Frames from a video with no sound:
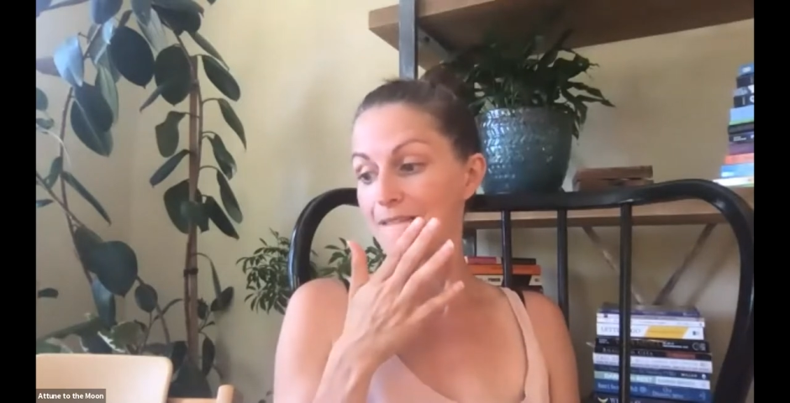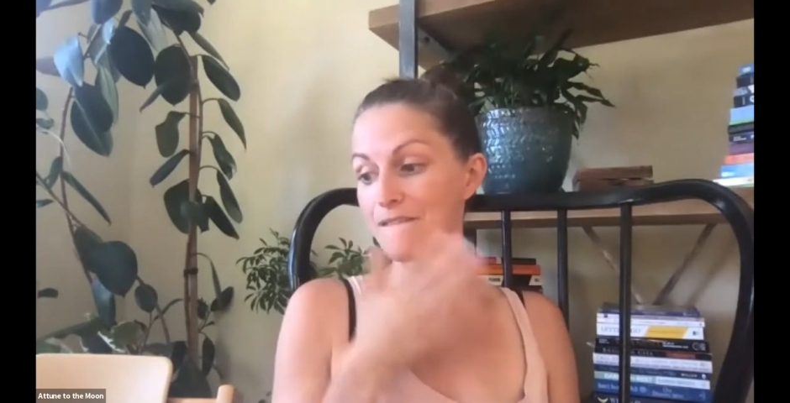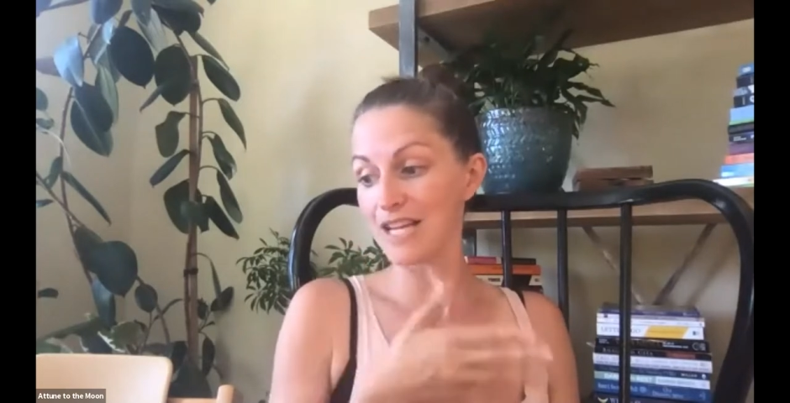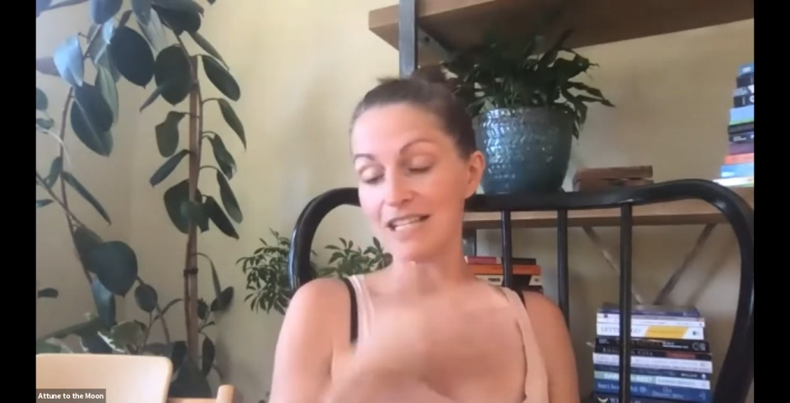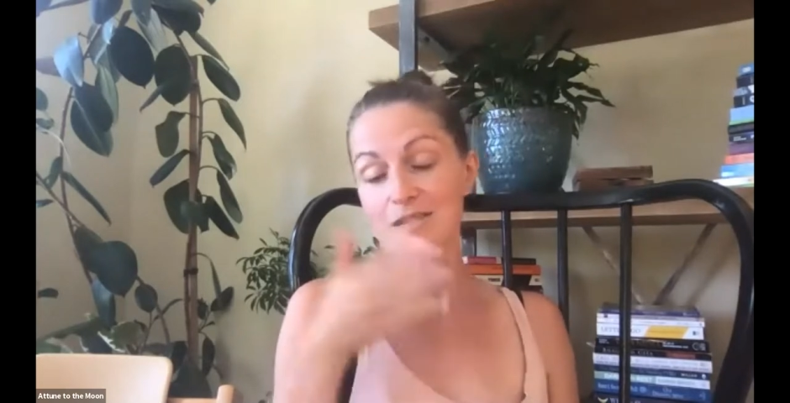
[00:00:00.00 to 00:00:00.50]

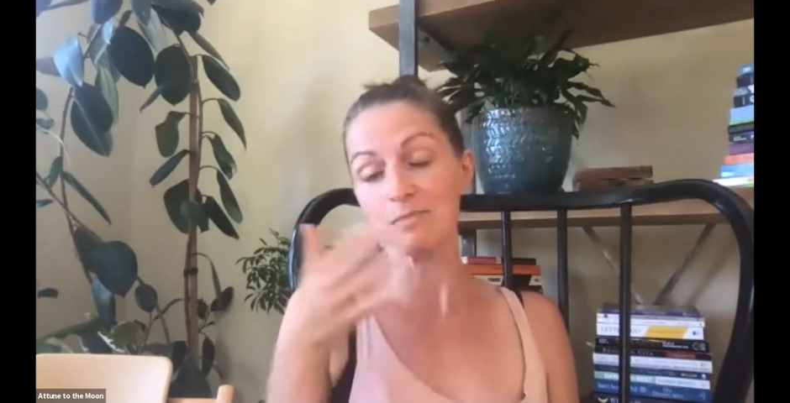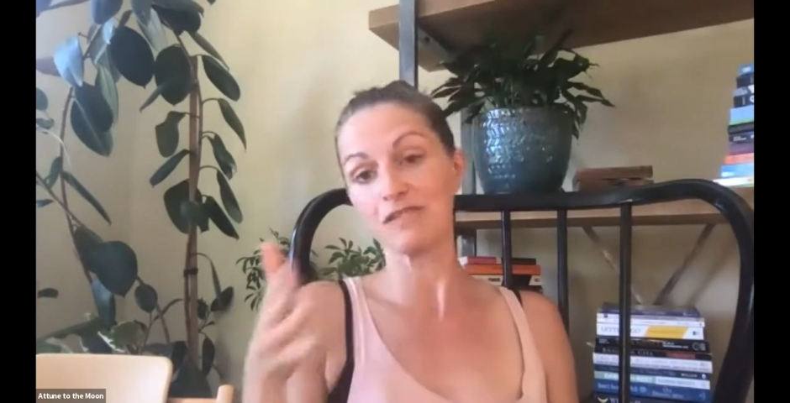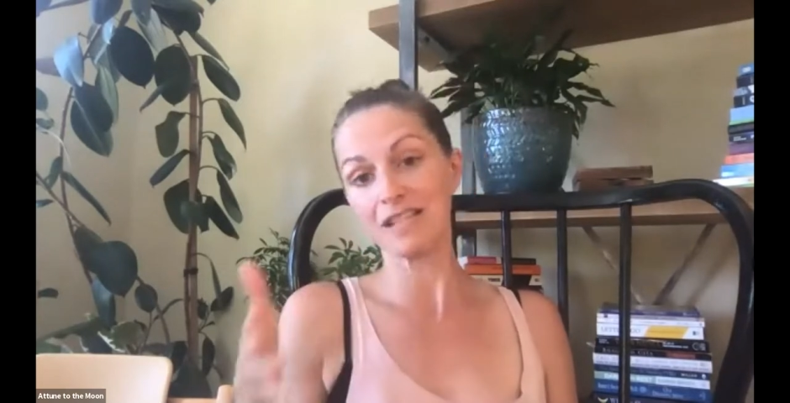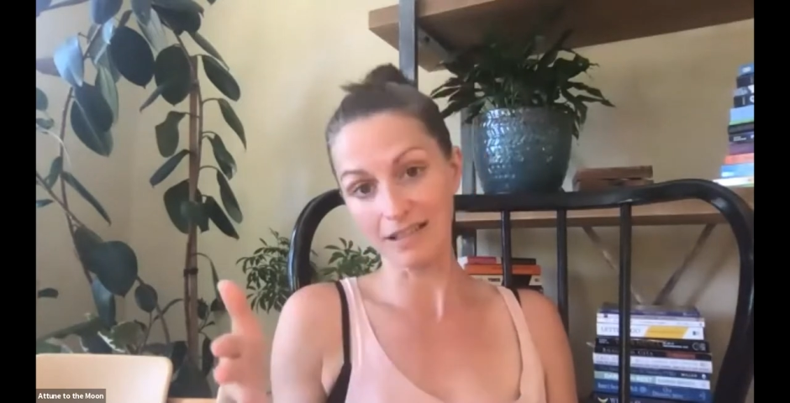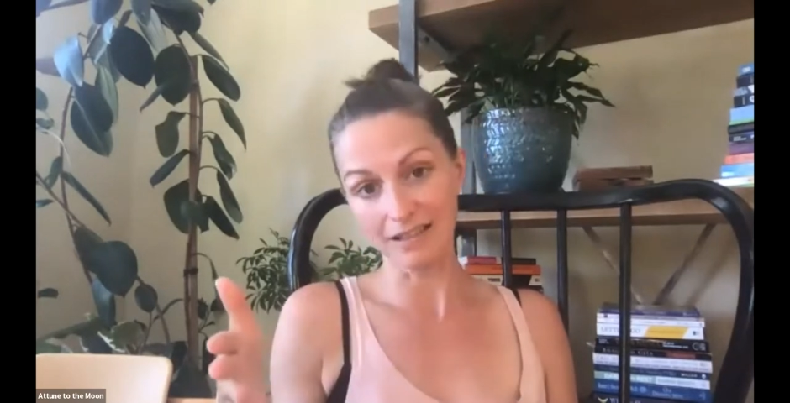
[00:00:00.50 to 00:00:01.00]
Venus
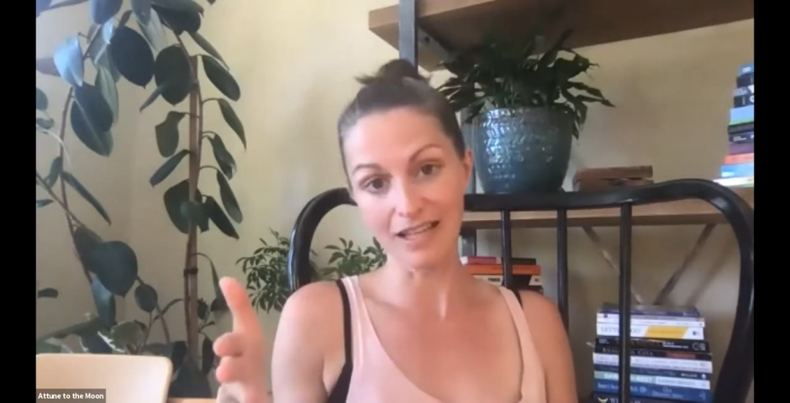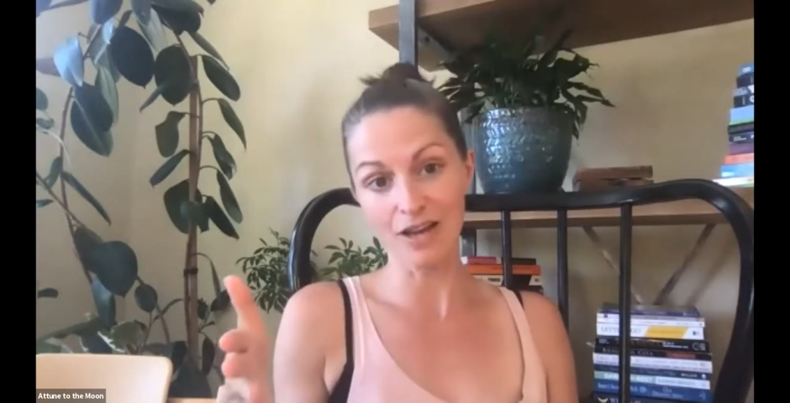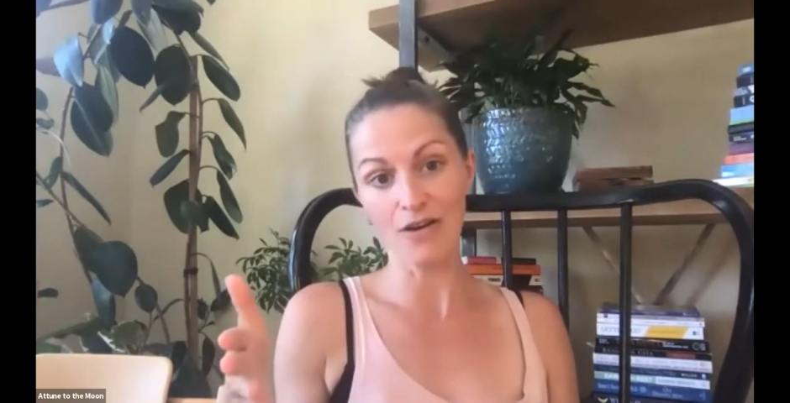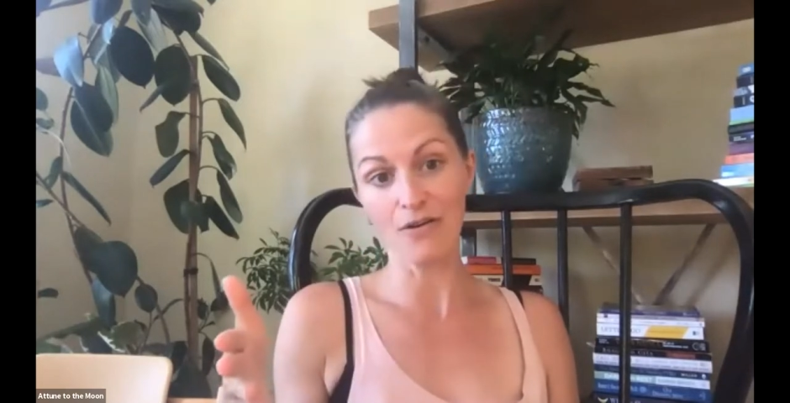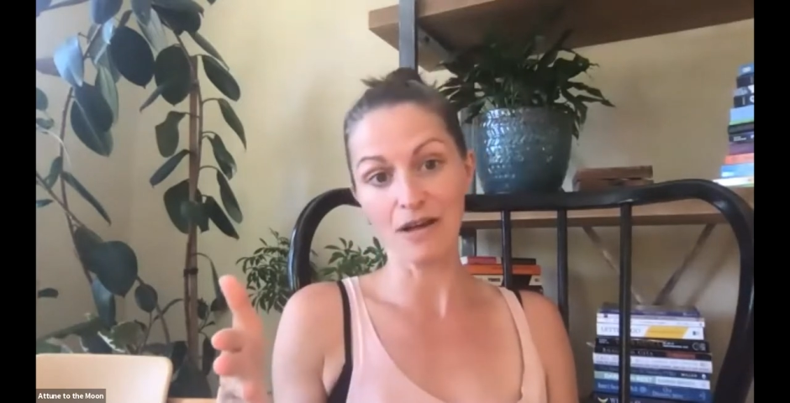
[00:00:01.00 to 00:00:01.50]
moves into
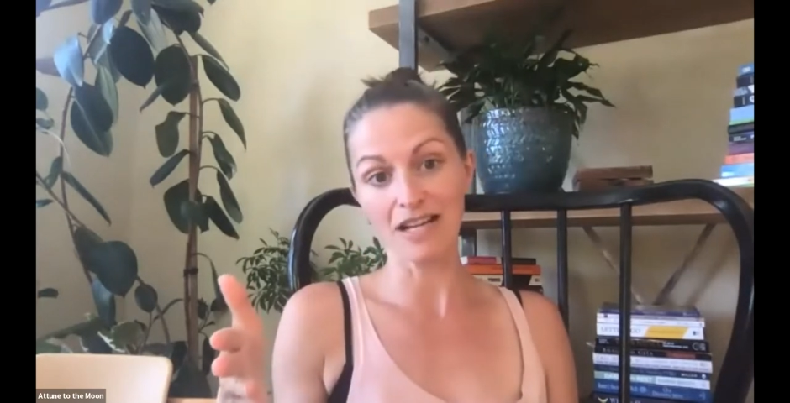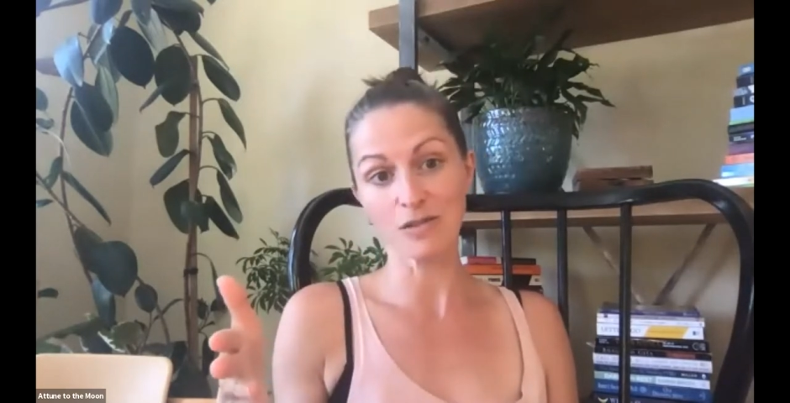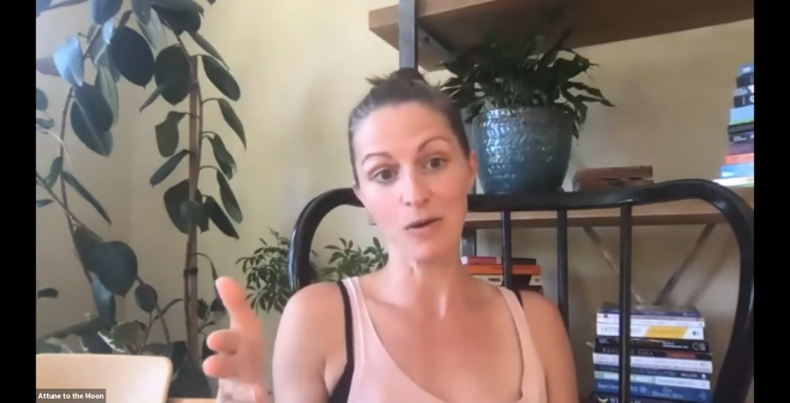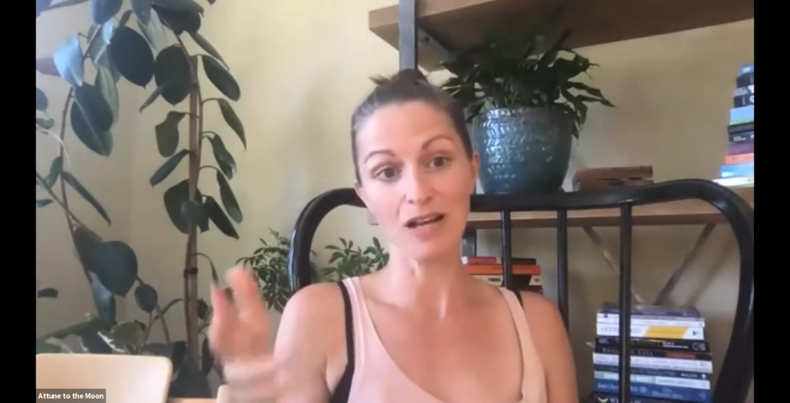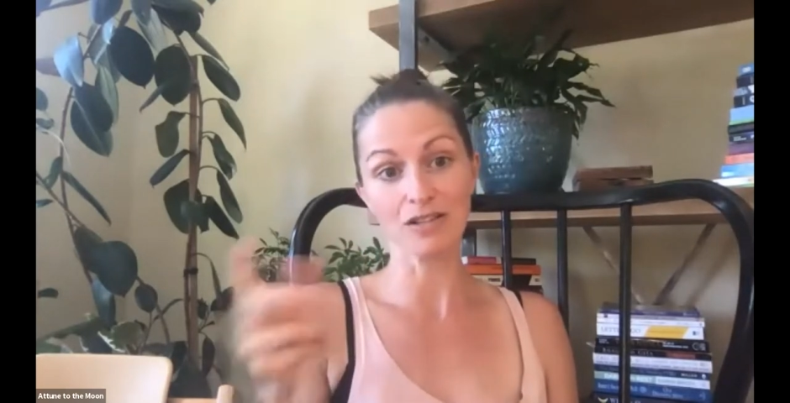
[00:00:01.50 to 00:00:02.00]
Leo
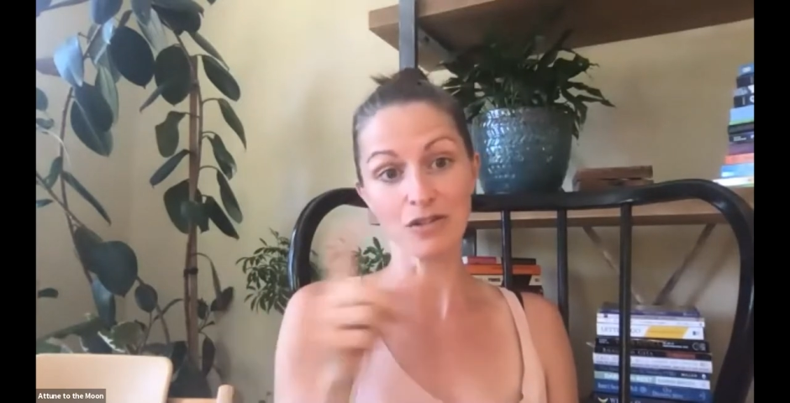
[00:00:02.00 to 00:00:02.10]
as well.